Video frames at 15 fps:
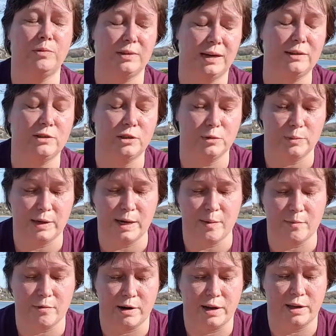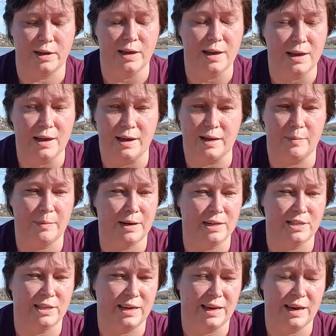I had to use my handbrake, and I
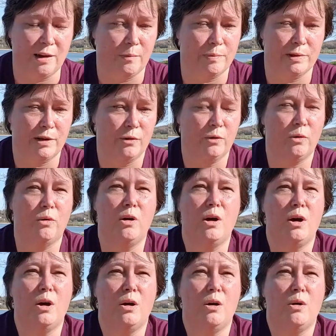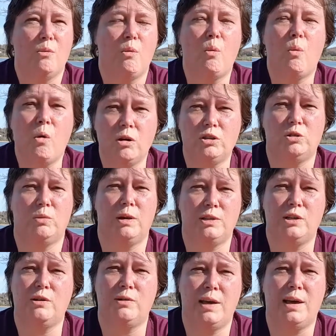managed to get out. But then I thought, well, what do I
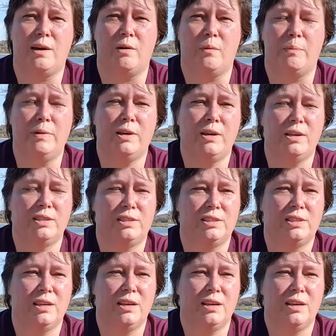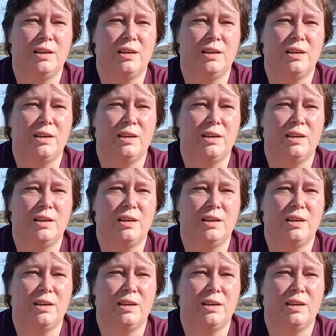do now? Because